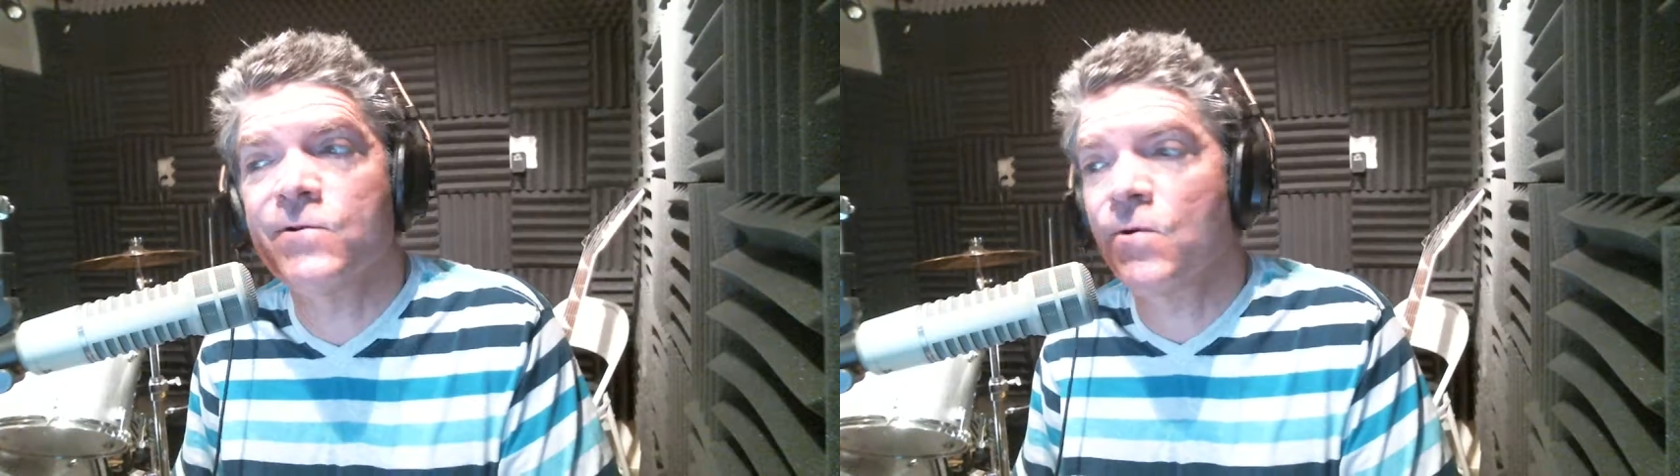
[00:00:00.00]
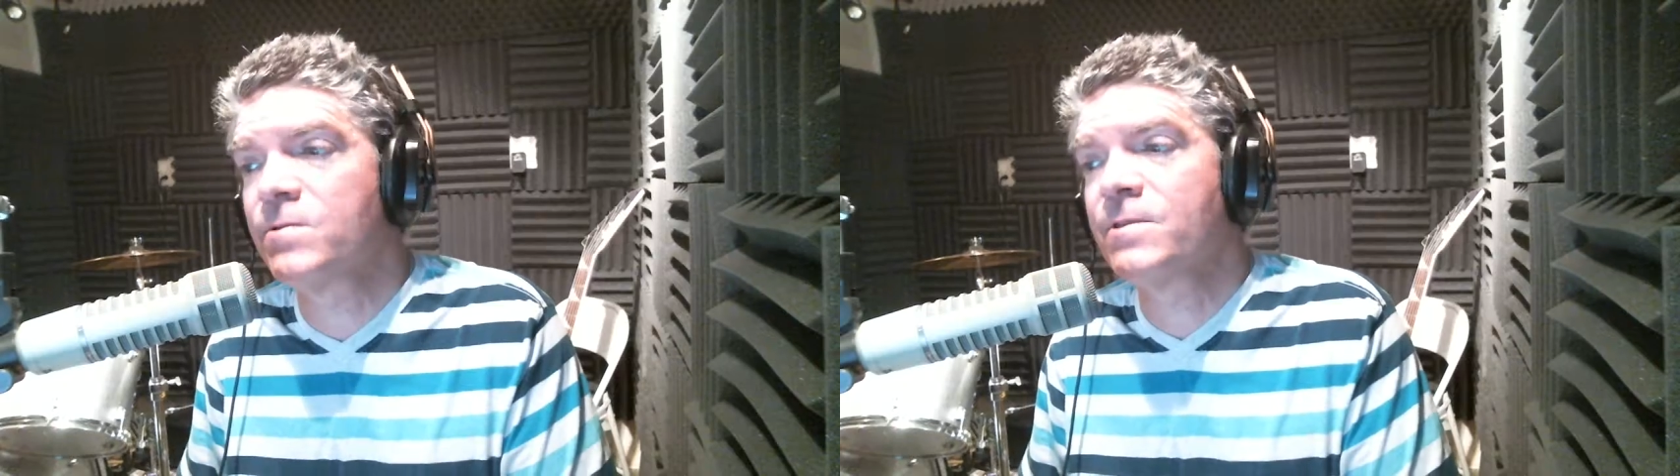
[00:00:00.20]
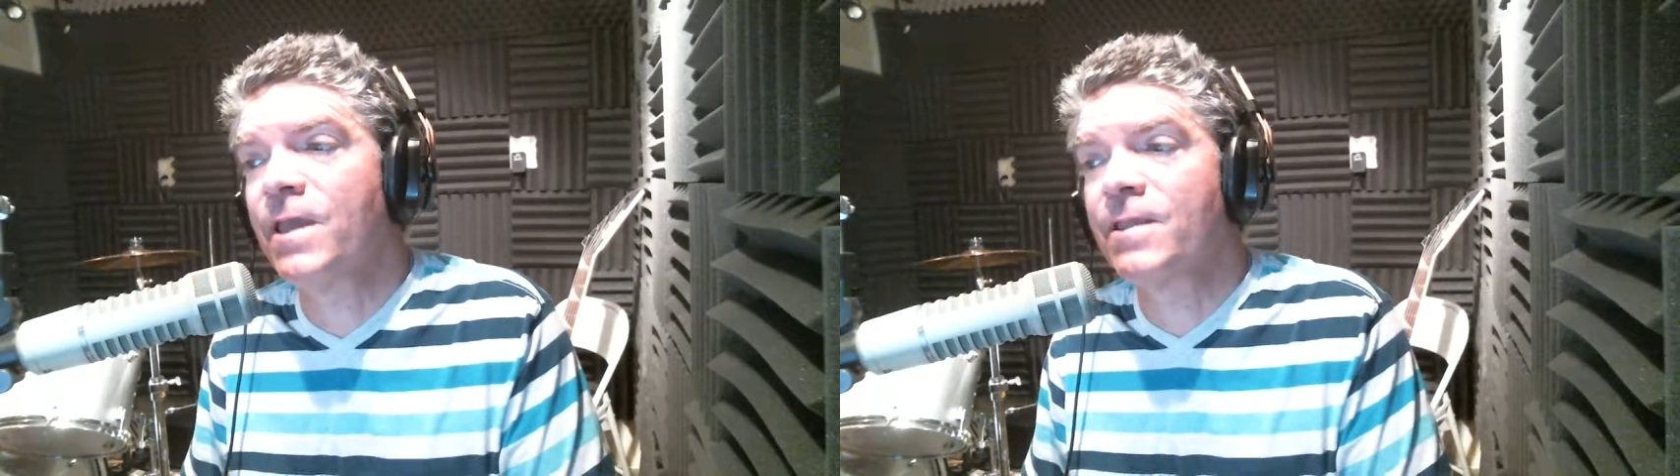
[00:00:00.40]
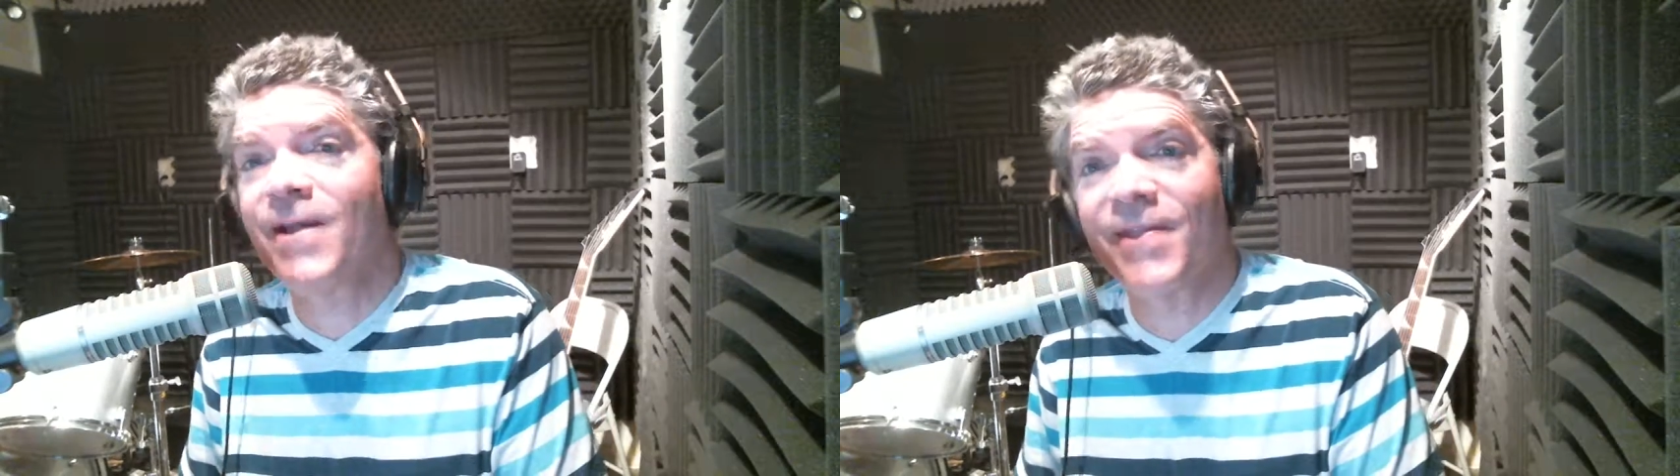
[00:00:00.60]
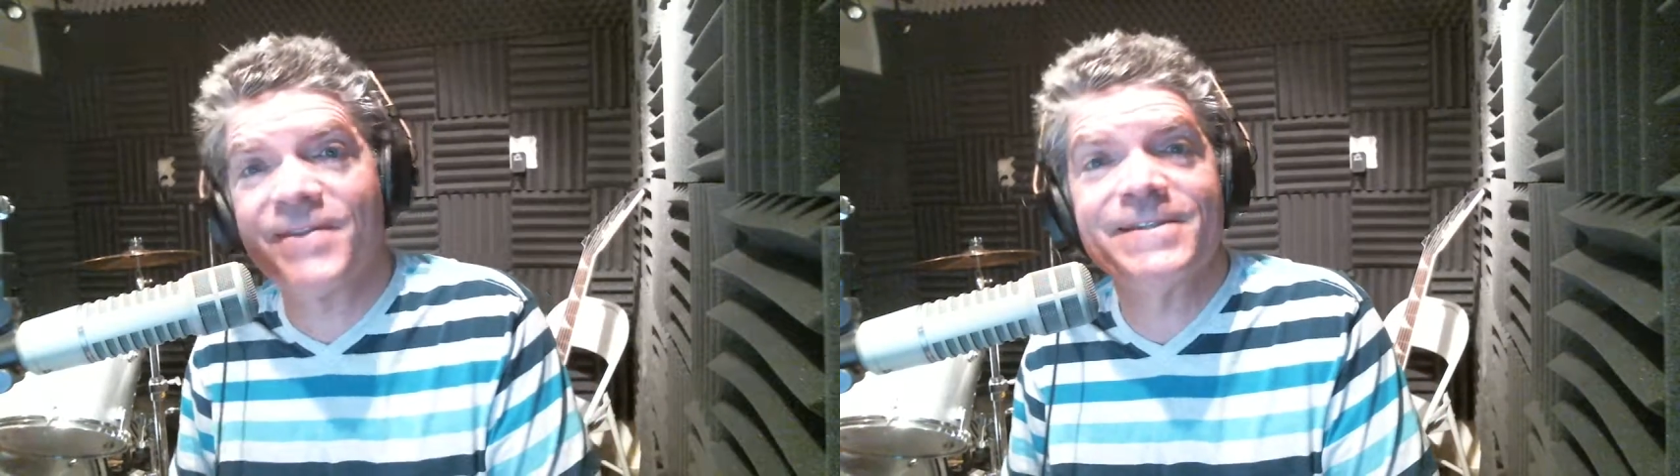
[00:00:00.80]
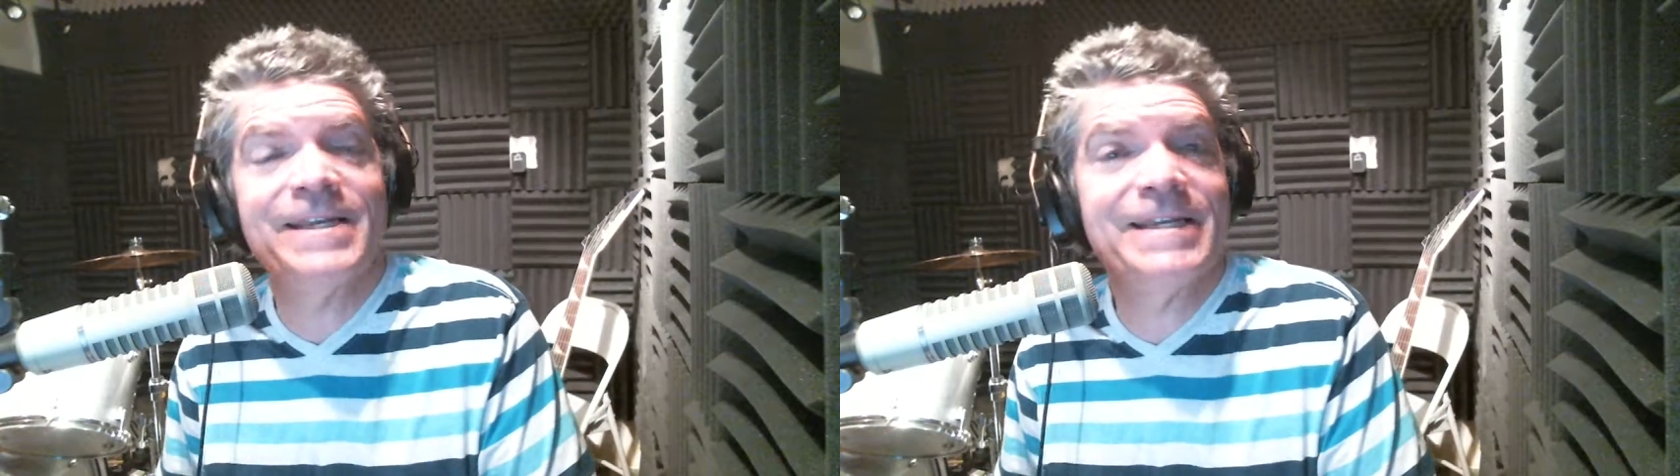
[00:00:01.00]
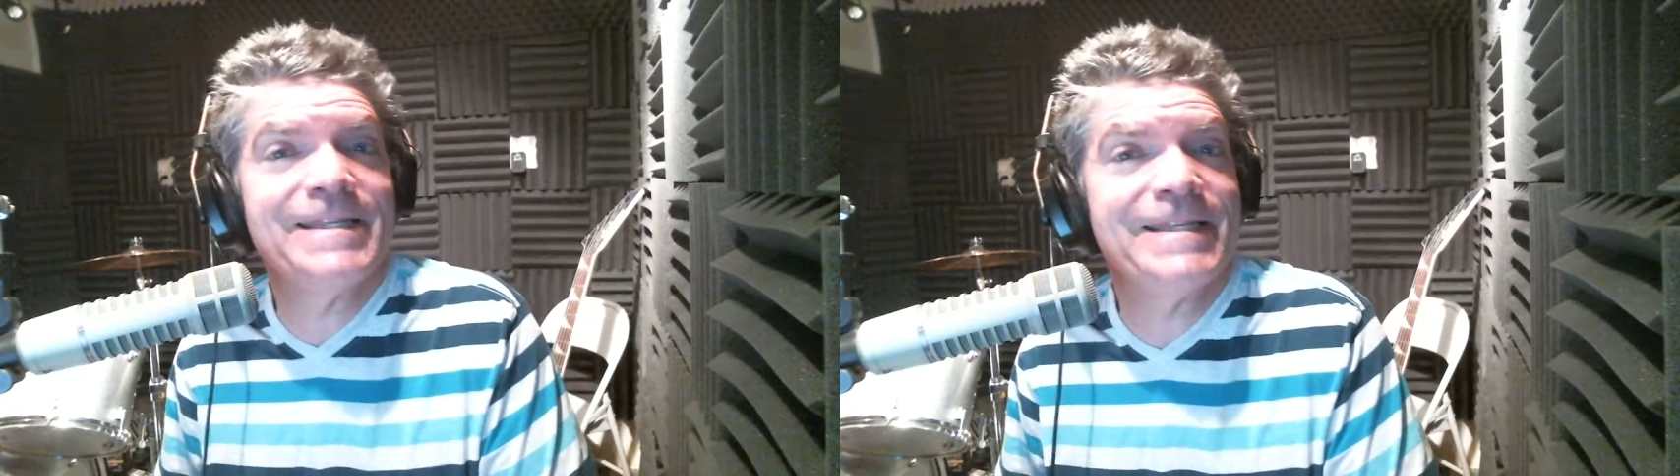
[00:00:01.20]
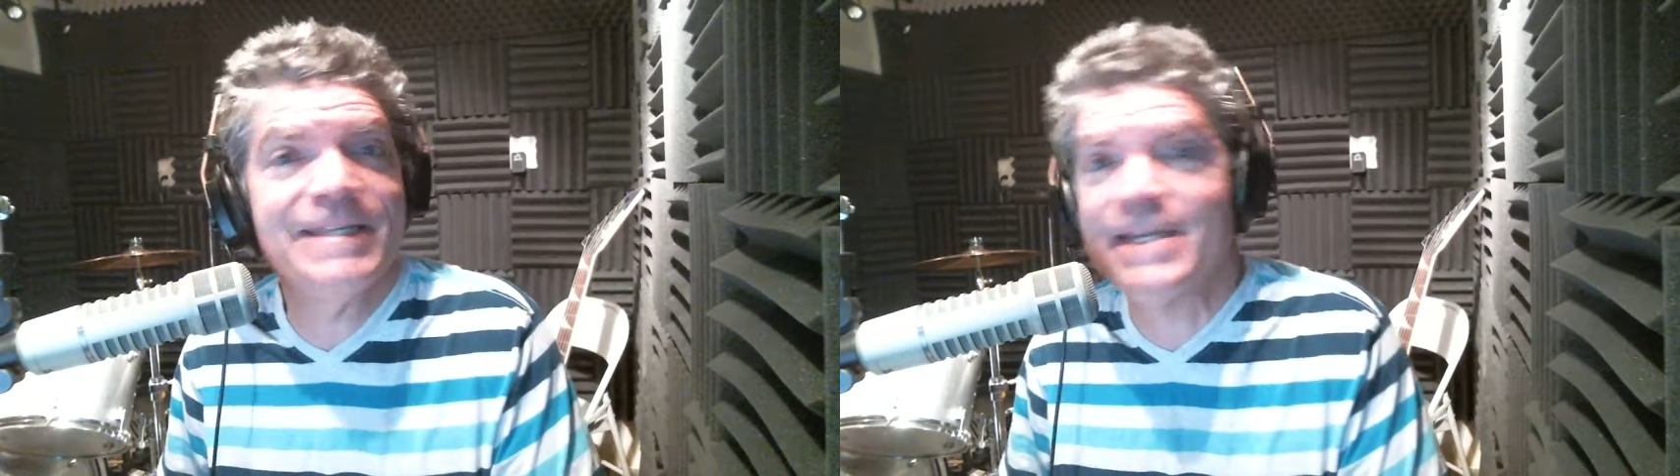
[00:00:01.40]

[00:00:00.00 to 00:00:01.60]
coal technology